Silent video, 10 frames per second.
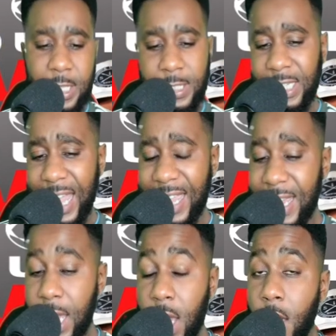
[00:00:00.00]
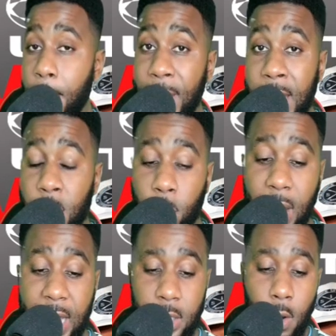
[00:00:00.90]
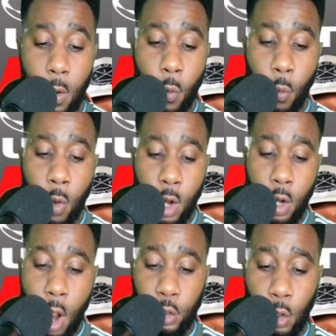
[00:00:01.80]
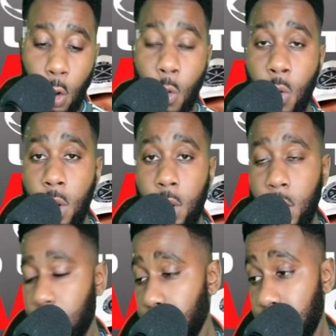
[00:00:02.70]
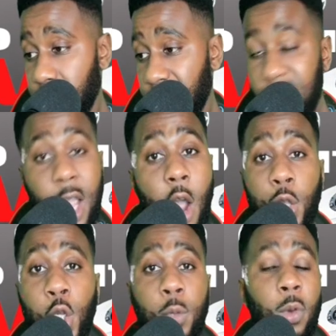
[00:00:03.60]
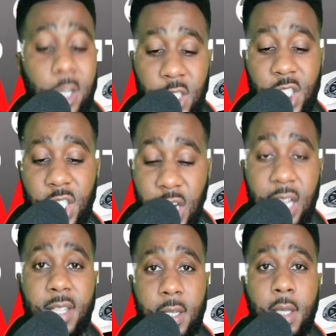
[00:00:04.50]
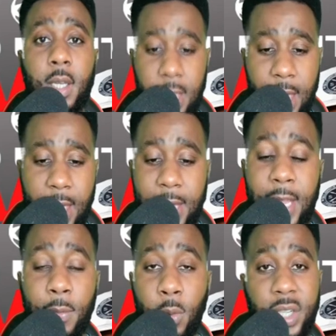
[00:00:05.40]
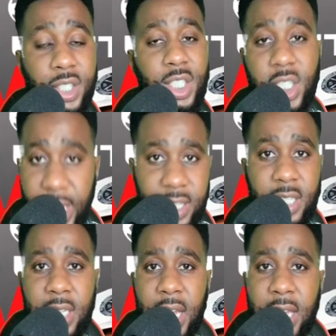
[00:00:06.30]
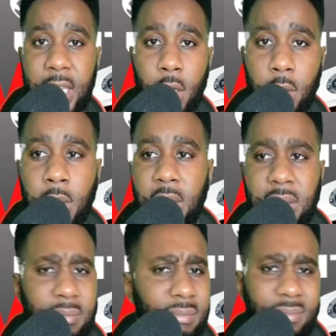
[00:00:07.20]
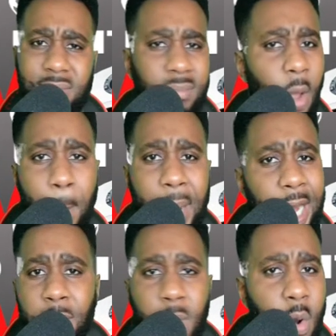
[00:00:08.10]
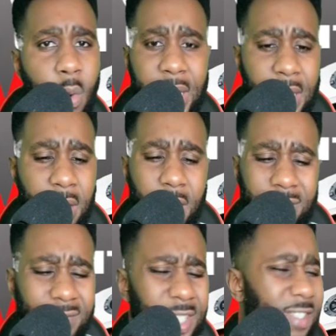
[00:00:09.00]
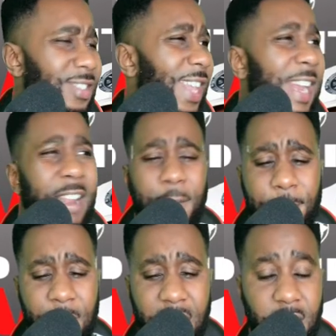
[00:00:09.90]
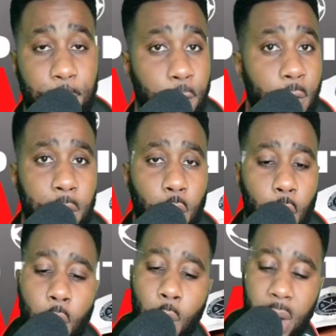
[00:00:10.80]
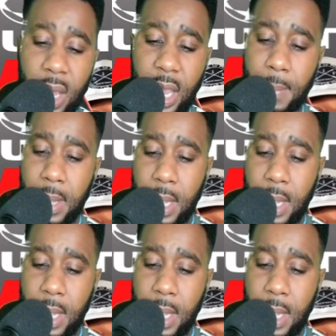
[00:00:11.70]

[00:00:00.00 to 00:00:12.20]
Today, players-wise, Ronaldo, yo, he was shit. Yeah, he was shit today, you know. Complaining, moaning, just ineffective throughout the whole game.